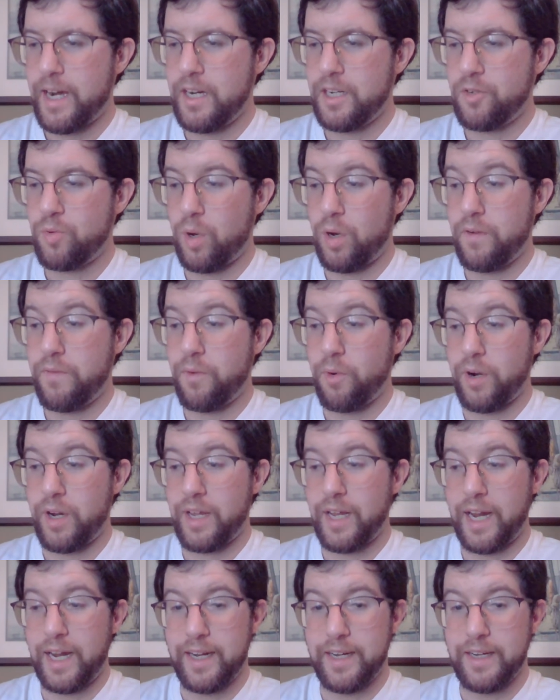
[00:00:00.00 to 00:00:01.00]
In
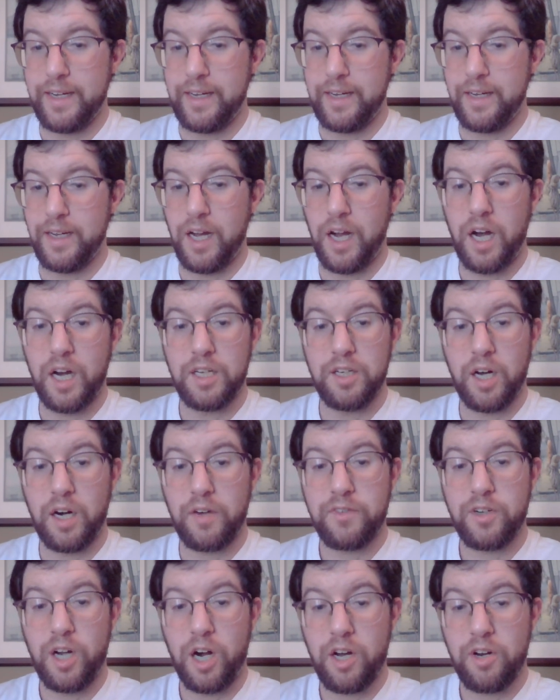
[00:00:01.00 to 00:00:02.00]
1240 AD, a
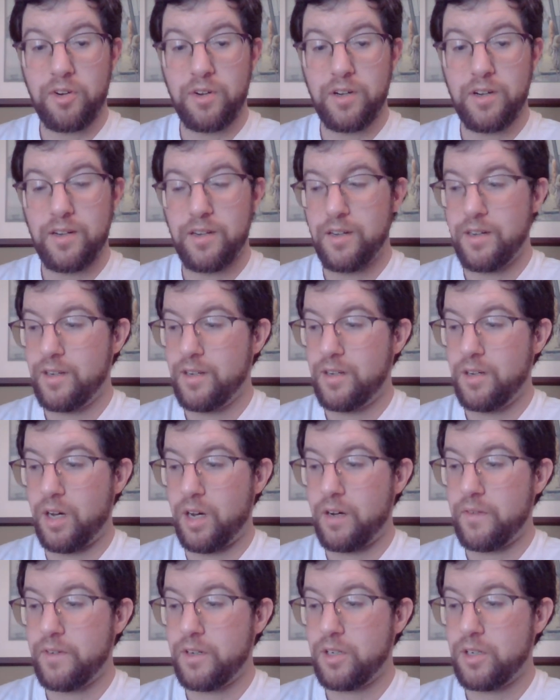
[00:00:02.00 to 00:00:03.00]

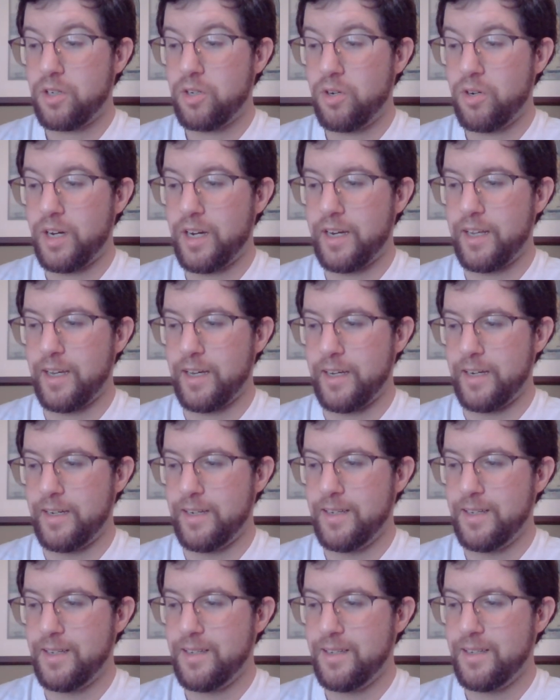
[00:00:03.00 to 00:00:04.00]
Novgorodian
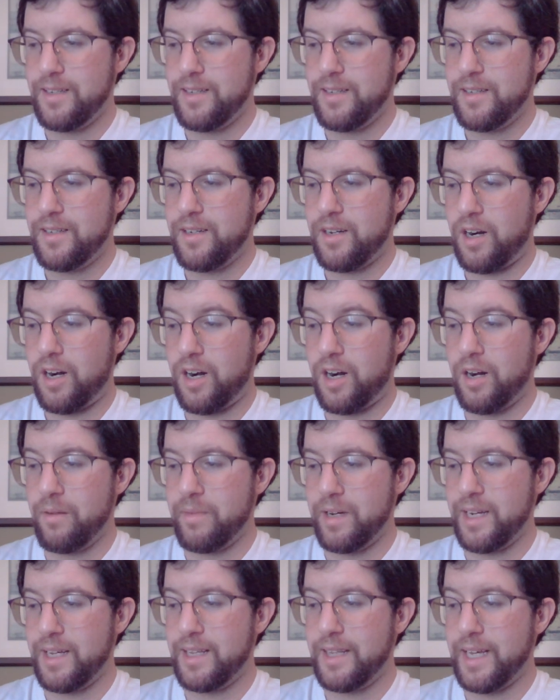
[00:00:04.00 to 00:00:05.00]

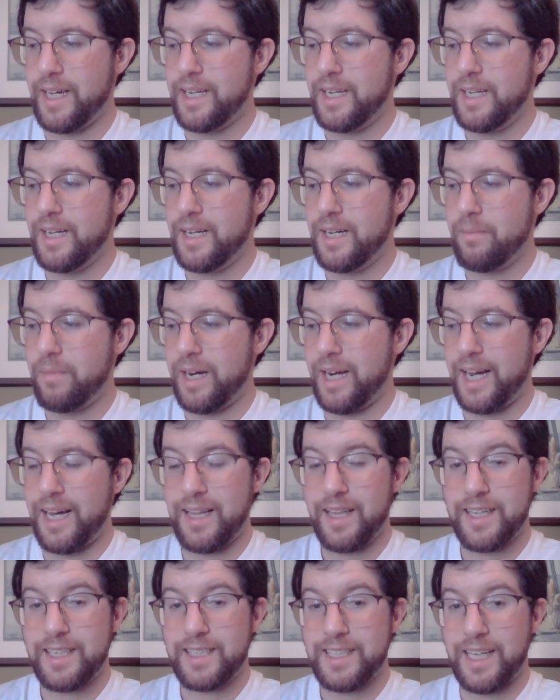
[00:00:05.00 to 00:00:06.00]
army led by
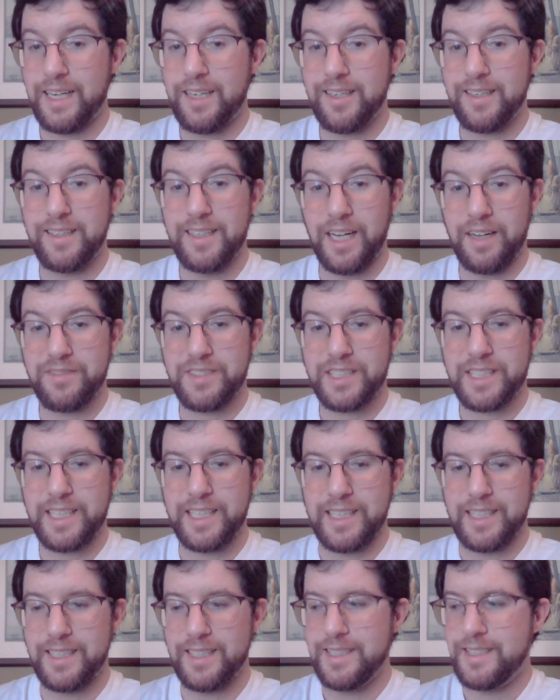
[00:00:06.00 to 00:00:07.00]
Alexander
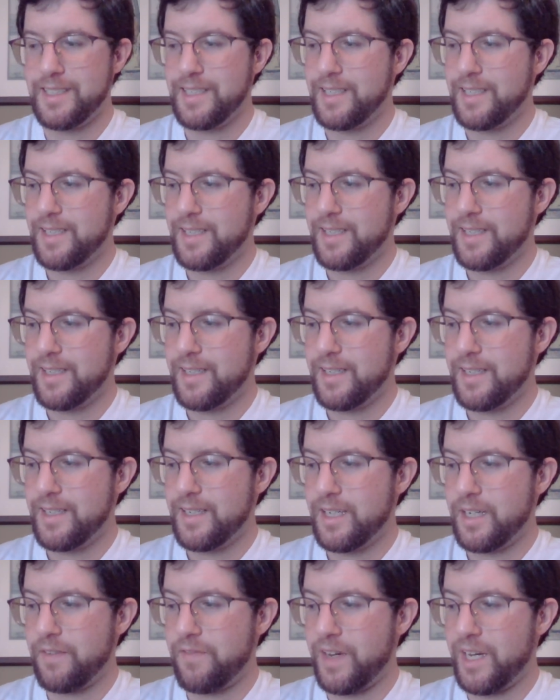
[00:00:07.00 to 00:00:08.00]
Nevsky
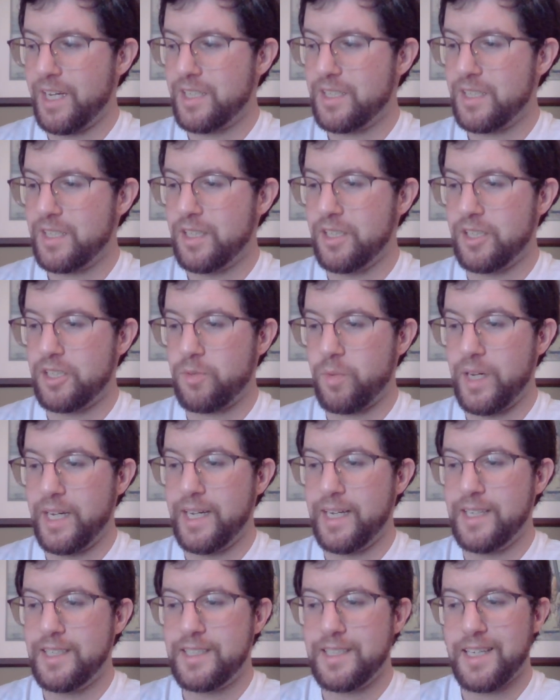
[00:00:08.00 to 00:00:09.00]
defeats the
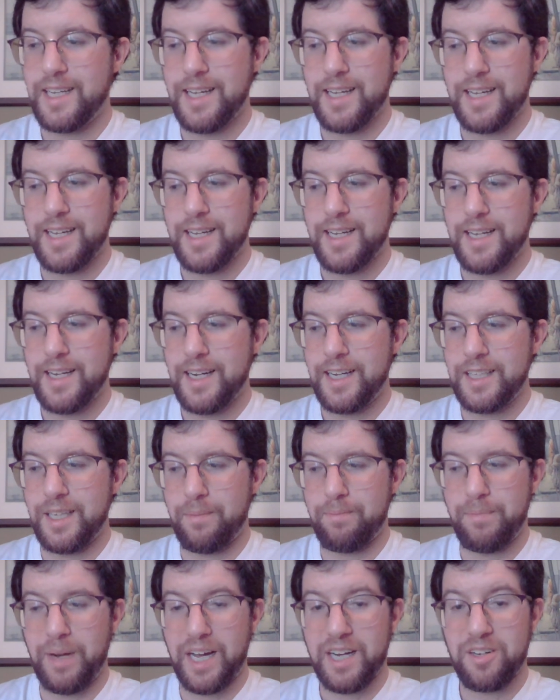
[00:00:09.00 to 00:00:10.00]
Swedes in
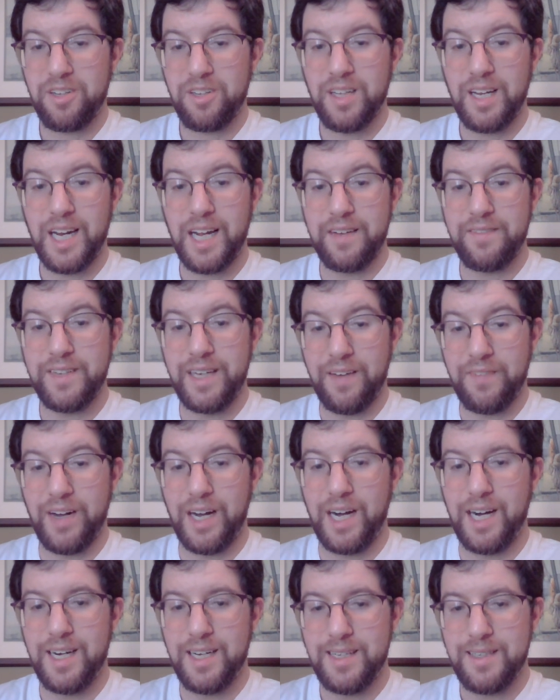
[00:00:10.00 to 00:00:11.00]
the Battle of
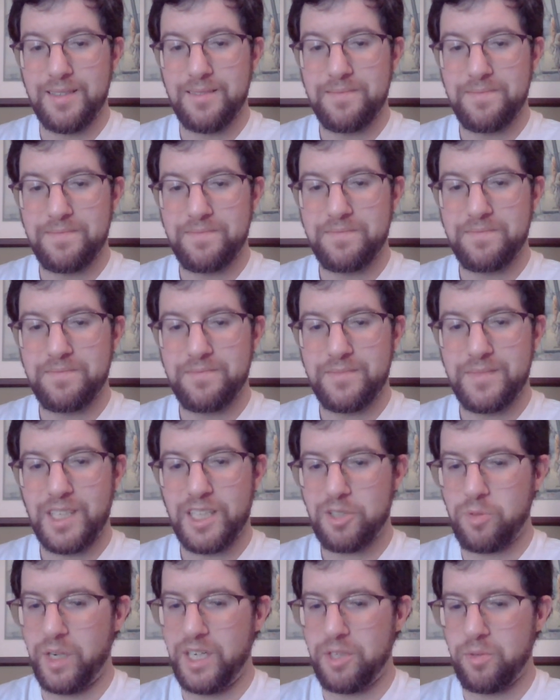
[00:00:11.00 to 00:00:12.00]
Neva.
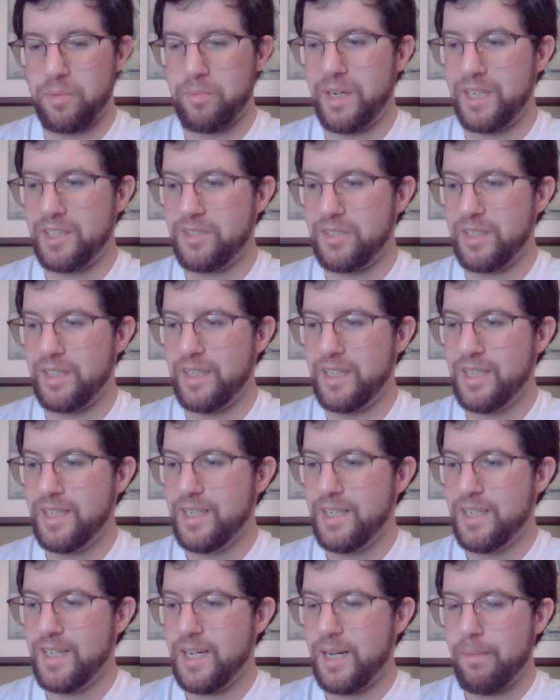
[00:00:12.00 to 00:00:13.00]
The Swedes were basically
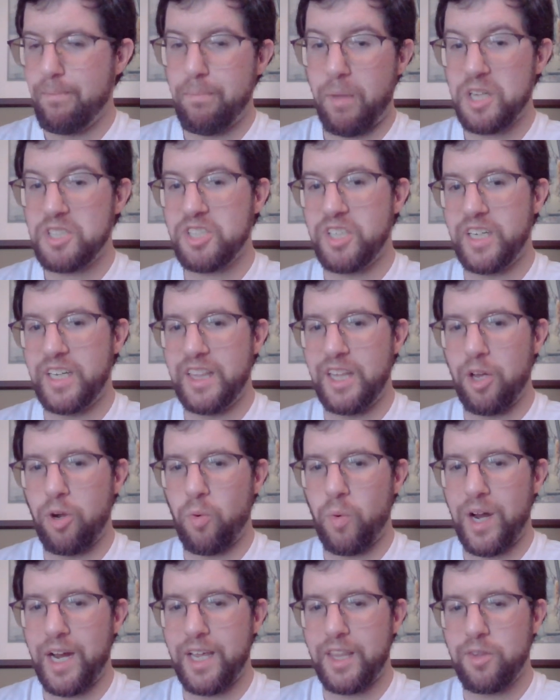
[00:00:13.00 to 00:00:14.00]
muscling
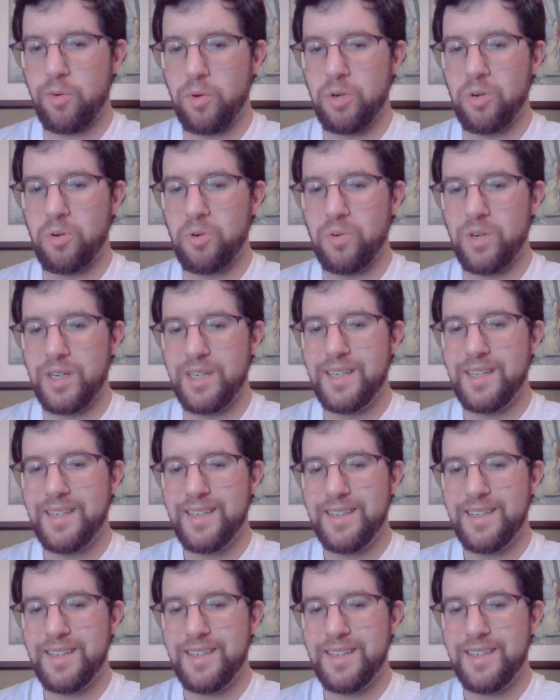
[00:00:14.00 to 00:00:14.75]
their way through